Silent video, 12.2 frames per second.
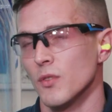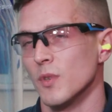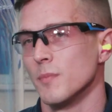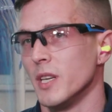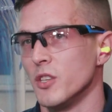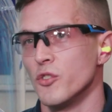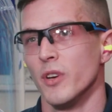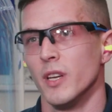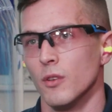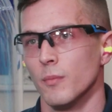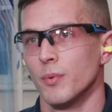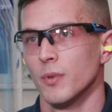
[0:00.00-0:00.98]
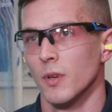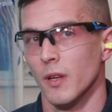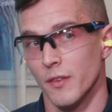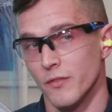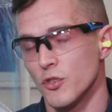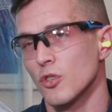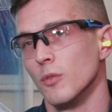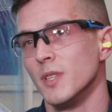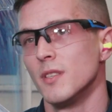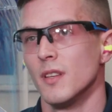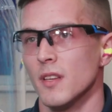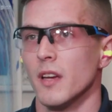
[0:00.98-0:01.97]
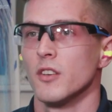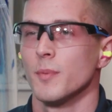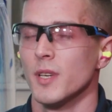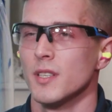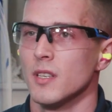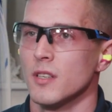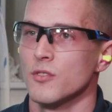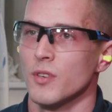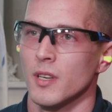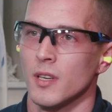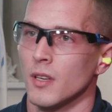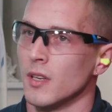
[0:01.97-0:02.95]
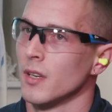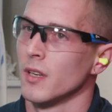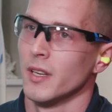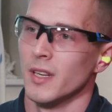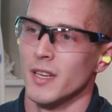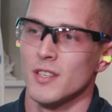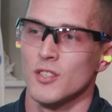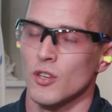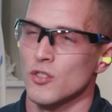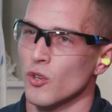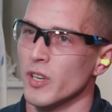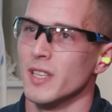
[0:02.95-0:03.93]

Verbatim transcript: if someone's been trained up and they've just come into the aerospace industry, it's not so